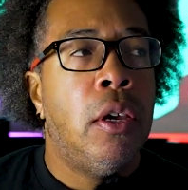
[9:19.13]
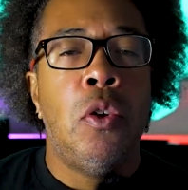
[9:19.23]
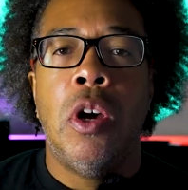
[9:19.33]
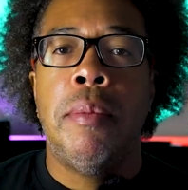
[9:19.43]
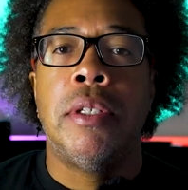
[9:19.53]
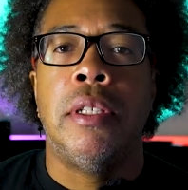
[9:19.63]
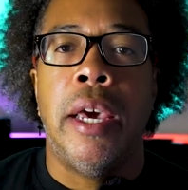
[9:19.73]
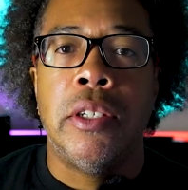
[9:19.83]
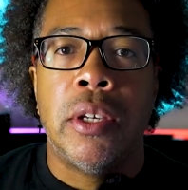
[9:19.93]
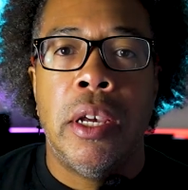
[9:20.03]
You know how much
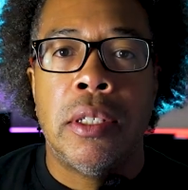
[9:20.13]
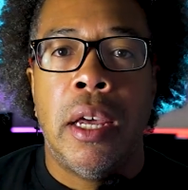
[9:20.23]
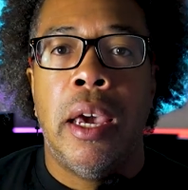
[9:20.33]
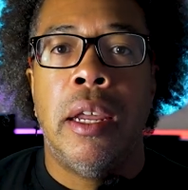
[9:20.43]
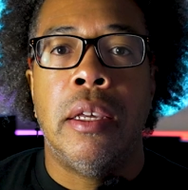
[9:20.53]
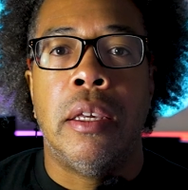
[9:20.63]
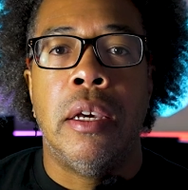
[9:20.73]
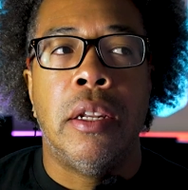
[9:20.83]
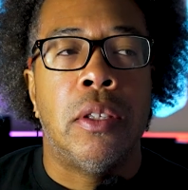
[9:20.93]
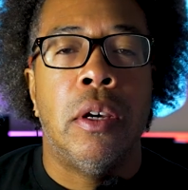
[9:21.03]
education I had to
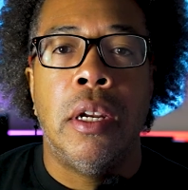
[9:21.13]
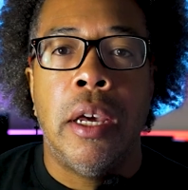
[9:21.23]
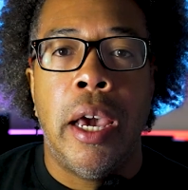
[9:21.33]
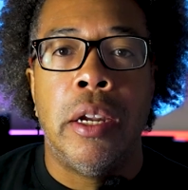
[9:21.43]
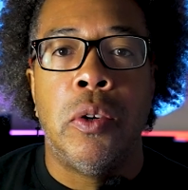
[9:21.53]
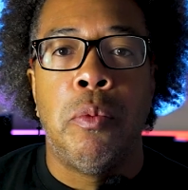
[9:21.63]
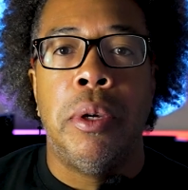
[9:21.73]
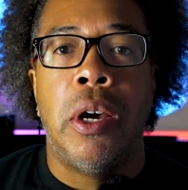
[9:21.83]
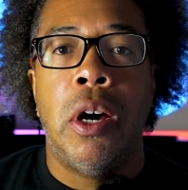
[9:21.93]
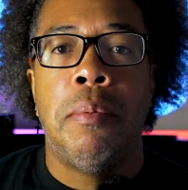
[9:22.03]
get and studying I had to do
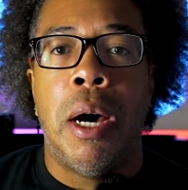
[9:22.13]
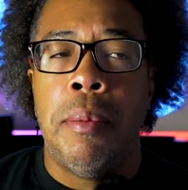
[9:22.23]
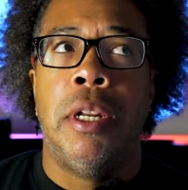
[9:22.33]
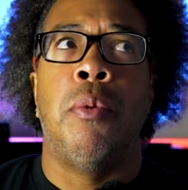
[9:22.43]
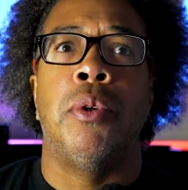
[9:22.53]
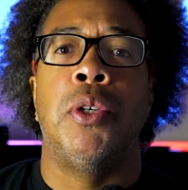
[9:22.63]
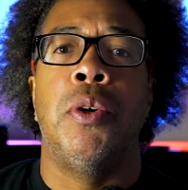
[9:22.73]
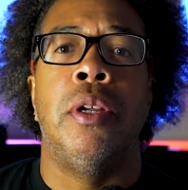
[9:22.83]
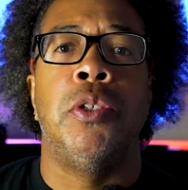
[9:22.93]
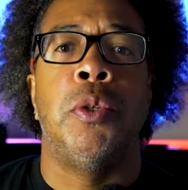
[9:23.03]
become I'm a network
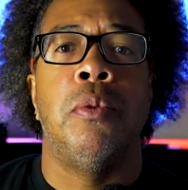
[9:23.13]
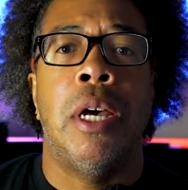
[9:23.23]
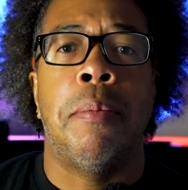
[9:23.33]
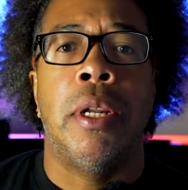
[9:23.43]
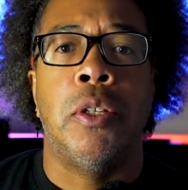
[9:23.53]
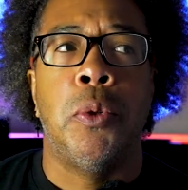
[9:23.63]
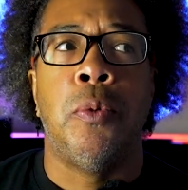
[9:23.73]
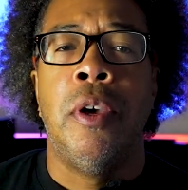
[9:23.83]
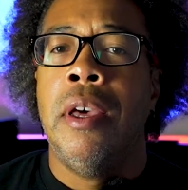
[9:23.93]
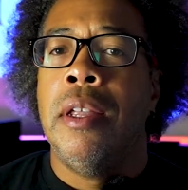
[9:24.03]
security engineer on top of that
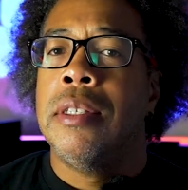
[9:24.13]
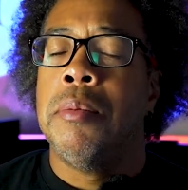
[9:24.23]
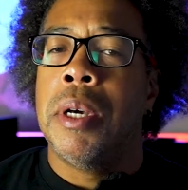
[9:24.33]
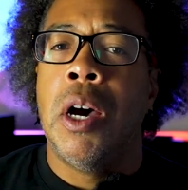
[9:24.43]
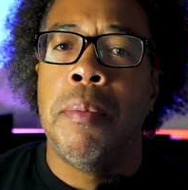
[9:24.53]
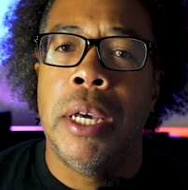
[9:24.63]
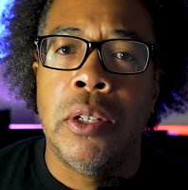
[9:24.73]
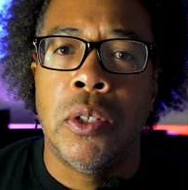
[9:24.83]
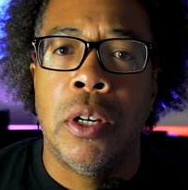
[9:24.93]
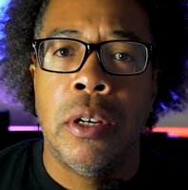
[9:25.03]
too to become an
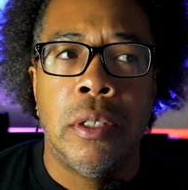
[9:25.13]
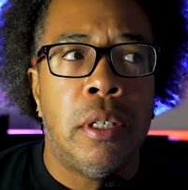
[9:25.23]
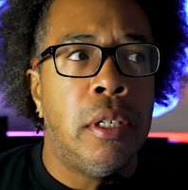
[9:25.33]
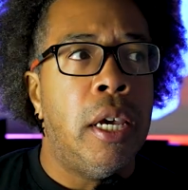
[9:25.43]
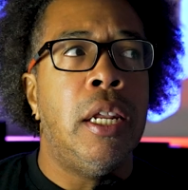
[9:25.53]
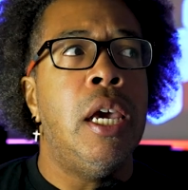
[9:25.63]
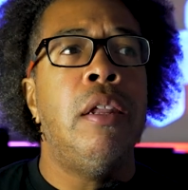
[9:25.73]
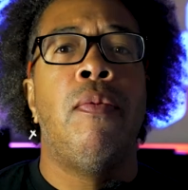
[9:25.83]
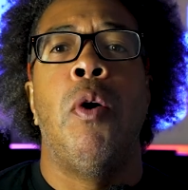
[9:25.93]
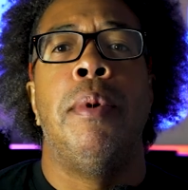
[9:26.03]
engineer in, in
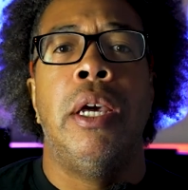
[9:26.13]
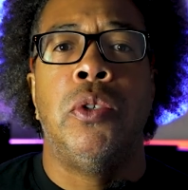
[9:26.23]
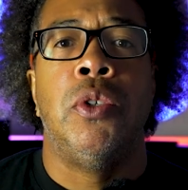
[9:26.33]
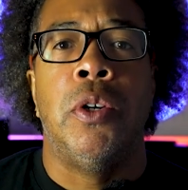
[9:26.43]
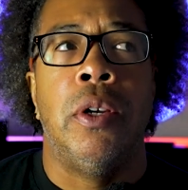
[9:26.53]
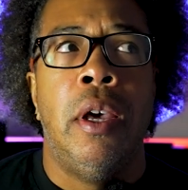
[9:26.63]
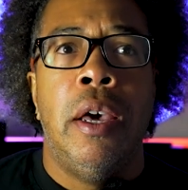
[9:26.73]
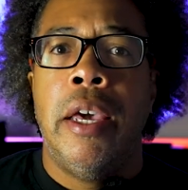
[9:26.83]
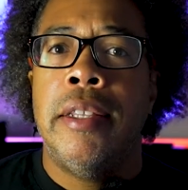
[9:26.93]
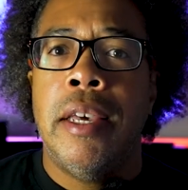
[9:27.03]
any form of engineering.
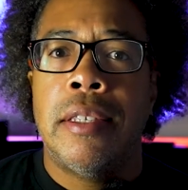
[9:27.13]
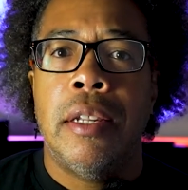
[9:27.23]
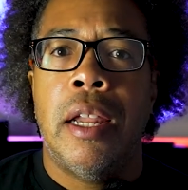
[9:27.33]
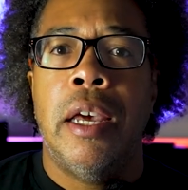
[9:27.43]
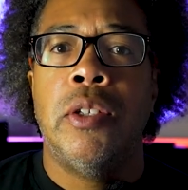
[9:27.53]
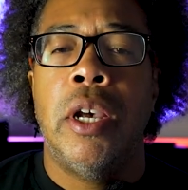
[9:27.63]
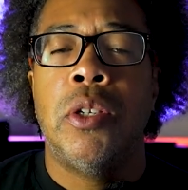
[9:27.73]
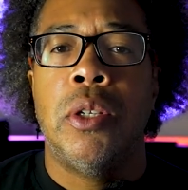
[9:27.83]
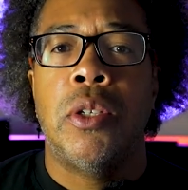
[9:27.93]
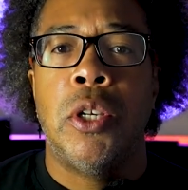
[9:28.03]
It takes a lot of
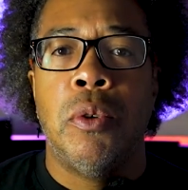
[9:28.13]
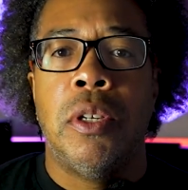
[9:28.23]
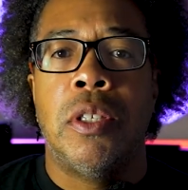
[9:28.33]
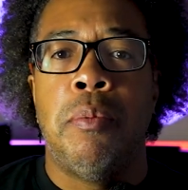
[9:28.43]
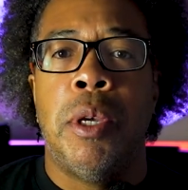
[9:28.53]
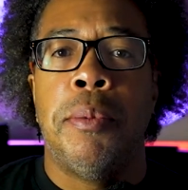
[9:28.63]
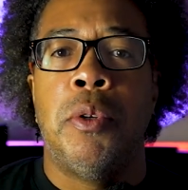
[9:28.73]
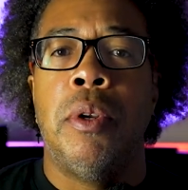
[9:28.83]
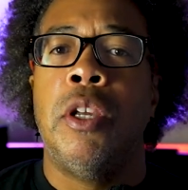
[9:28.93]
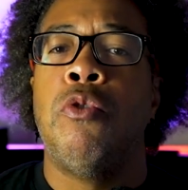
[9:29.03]
education and skill sets to be able to
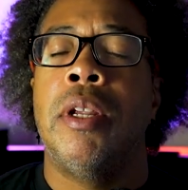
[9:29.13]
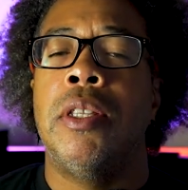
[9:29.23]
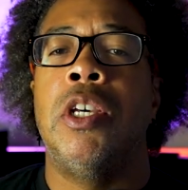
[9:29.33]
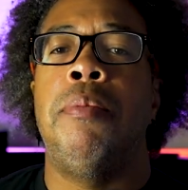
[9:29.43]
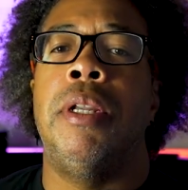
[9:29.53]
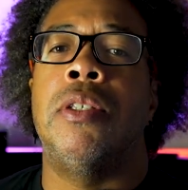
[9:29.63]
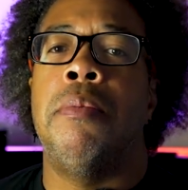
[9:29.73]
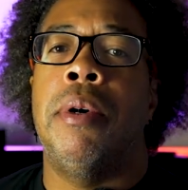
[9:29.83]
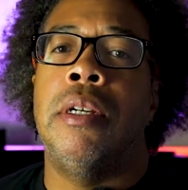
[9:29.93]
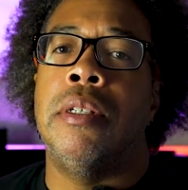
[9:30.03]
do that. You're trying to tell me that
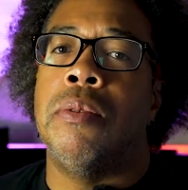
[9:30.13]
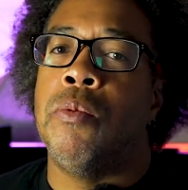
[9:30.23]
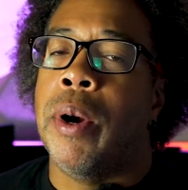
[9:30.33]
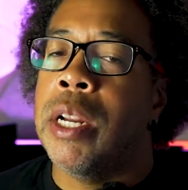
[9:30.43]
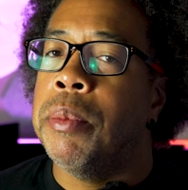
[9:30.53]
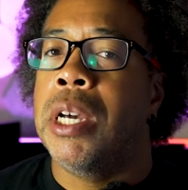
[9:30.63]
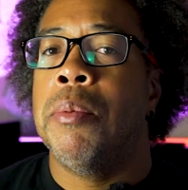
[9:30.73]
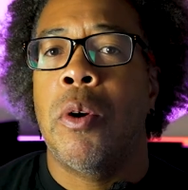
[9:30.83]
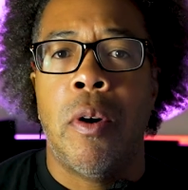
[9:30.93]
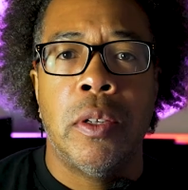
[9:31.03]
somebody just randomly
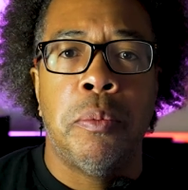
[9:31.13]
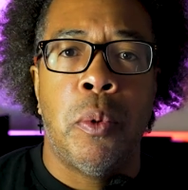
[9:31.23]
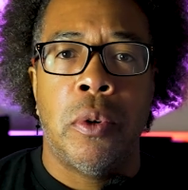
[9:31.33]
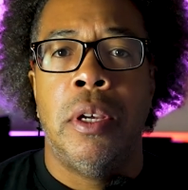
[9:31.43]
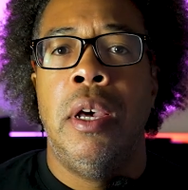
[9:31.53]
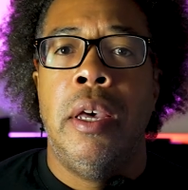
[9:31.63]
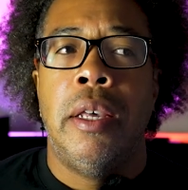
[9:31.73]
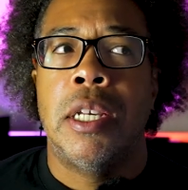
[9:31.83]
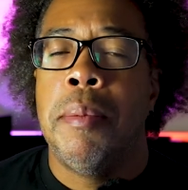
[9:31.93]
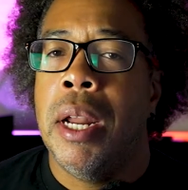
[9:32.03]
coming across the border
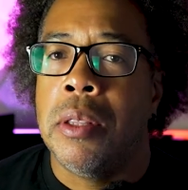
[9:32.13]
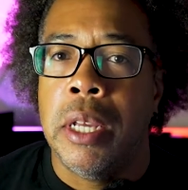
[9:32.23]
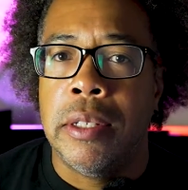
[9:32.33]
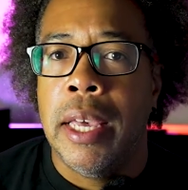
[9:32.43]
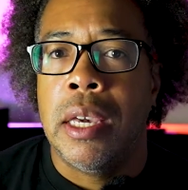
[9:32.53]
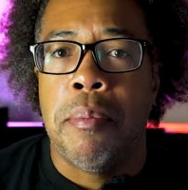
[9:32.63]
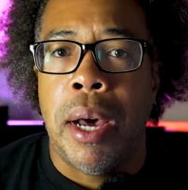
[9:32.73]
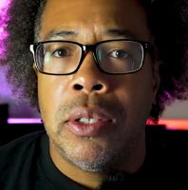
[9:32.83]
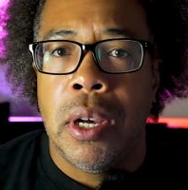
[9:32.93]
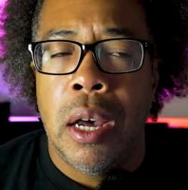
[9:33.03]
is coming after, is taking
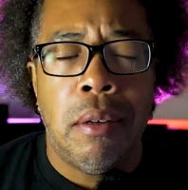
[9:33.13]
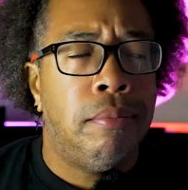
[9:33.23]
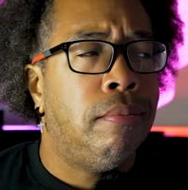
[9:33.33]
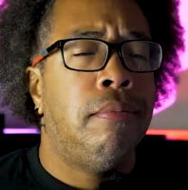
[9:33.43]
my job?